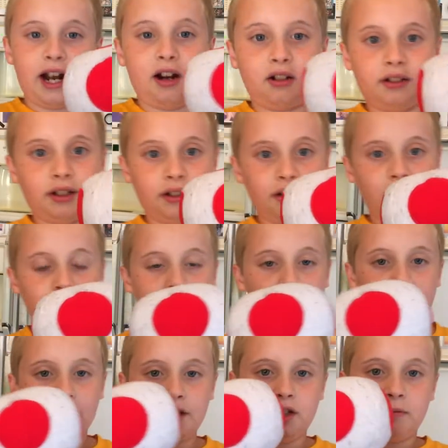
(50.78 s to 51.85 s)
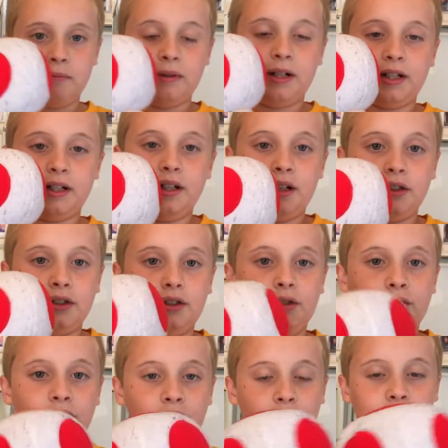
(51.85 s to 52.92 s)
character that you might
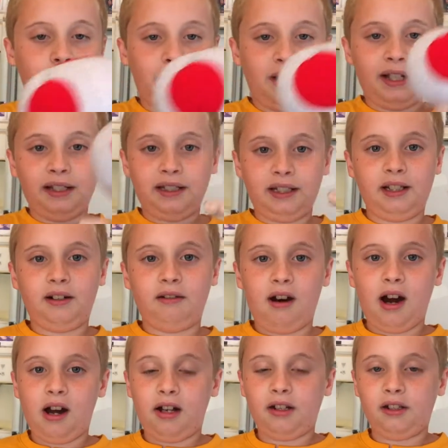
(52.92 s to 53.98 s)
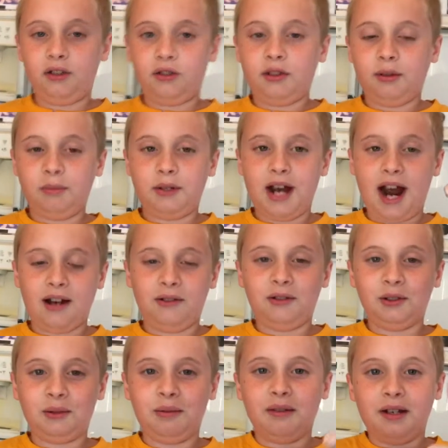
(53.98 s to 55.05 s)
you you might see a lot on YouTube
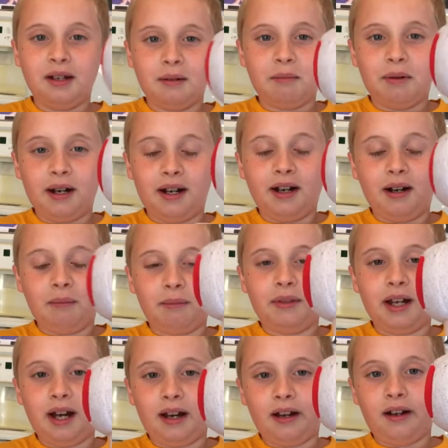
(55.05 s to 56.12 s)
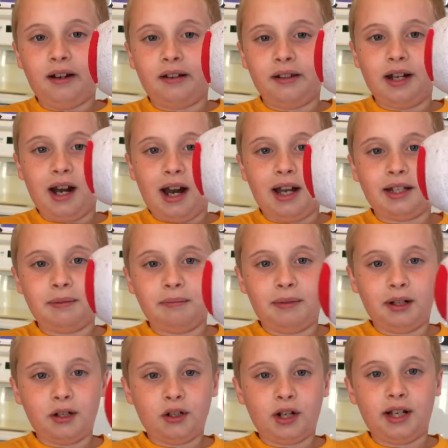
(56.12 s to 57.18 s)
channels, but um not not as
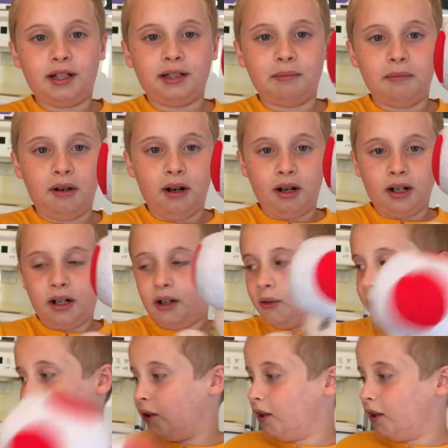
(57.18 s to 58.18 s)
much as Mario.